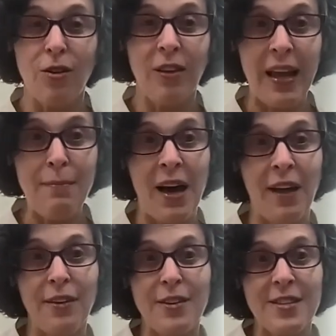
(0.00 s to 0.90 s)
There are lay
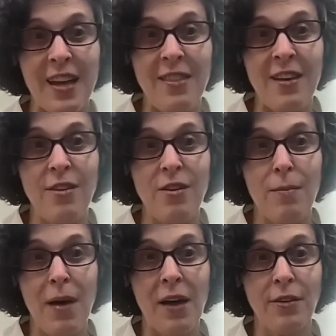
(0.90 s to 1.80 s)
models, and then
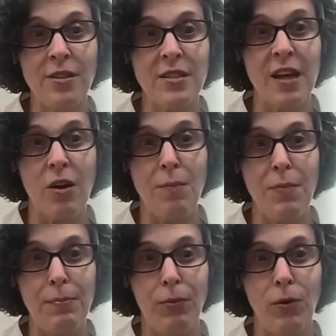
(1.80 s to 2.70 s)
there are models that
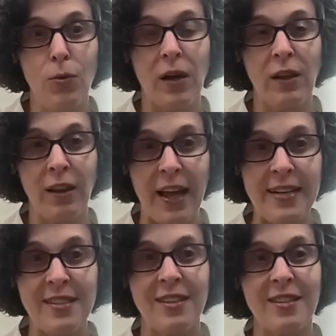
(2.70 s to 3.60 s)
are people who are
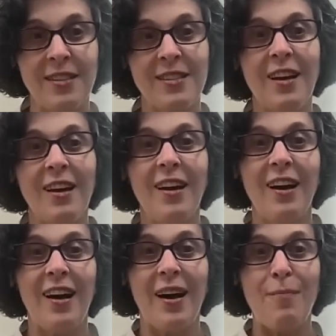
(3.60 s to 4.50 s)
licensed
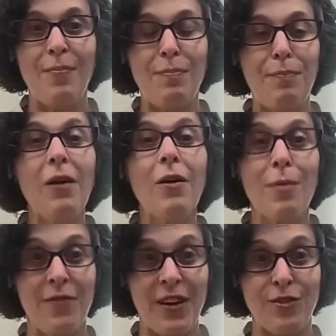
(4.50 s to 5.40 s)

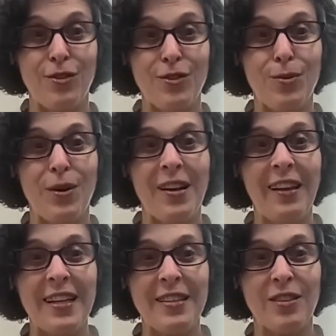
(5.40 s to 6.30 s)
paraprofessionals, who are
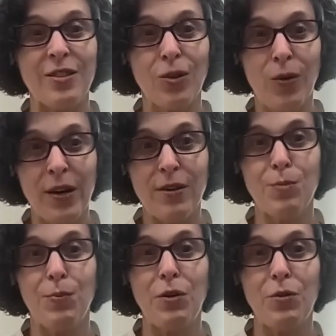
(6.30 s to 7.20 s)
not licensed
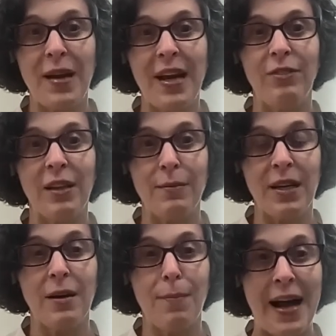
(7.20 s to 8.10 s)
lawyers, but who may have
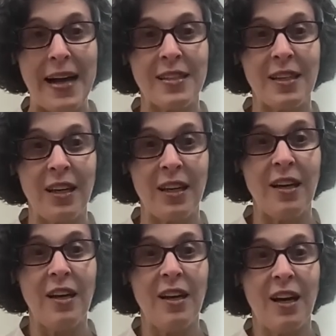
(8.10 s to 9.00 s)
limited
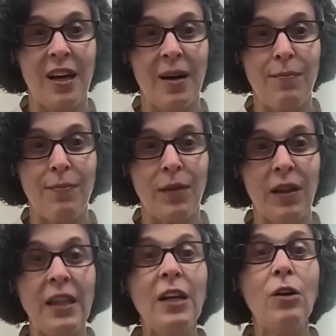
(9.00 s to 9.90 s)
capacity,
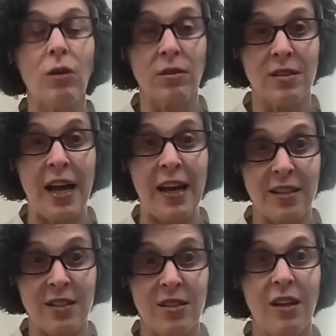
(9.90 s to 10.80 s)
legal
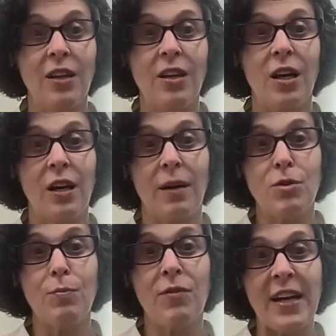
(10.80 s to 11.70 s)
status
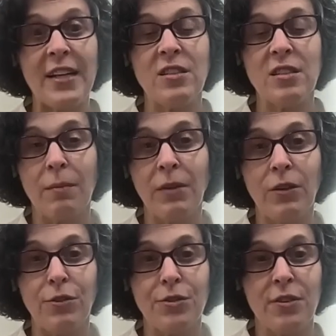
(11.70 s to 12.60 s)
to provide some
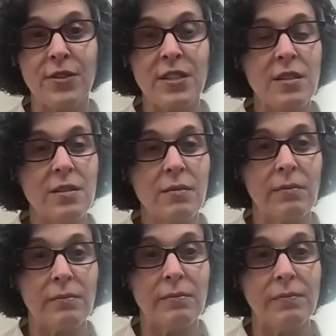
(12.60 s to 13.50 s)
legal services.